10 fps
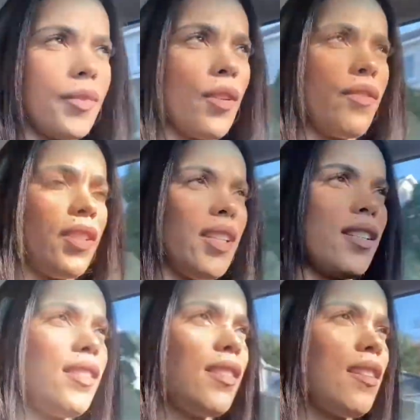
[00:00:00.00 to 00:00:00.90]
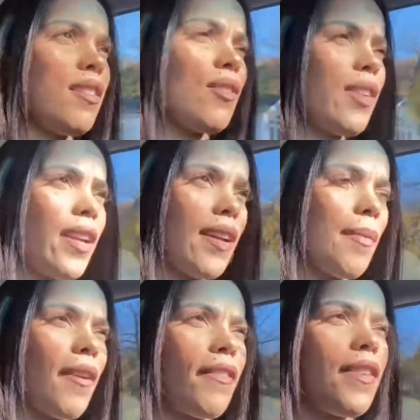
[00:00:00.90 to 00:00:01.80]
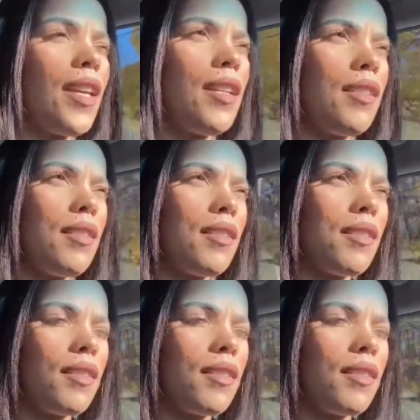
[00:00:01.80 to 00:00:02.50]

Hopefully the sun's gonna get out my face.